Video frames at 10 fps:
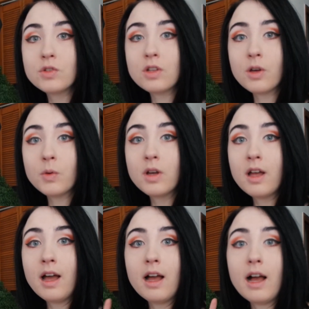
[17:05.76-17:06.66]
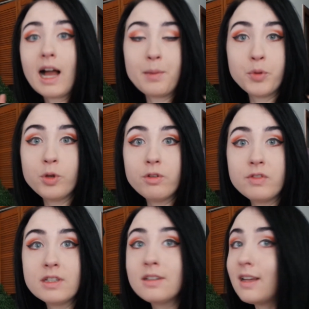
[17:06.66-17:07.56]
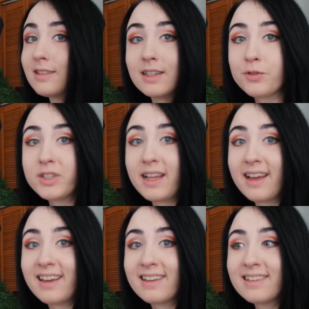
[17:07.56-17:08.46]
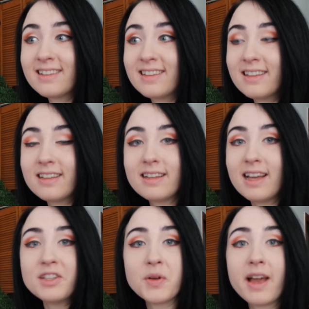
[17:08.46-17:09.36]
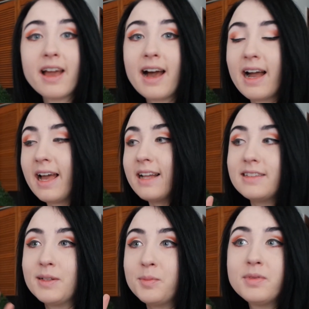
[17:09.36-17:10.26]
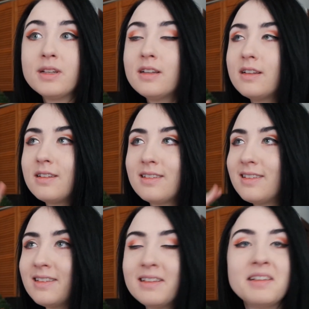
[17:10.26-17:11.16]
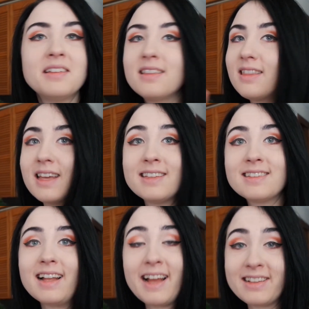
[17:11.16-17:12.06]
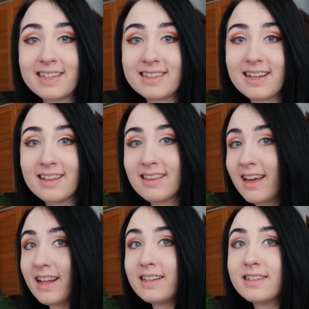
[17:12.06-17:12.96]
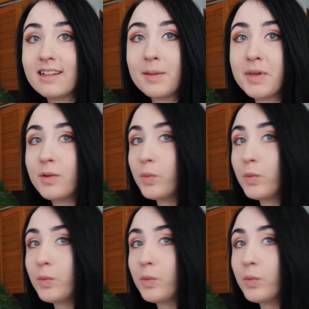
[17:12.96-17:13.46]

So, I moved. It's a different day. It's okay. I had some things that I had to get done that didn't let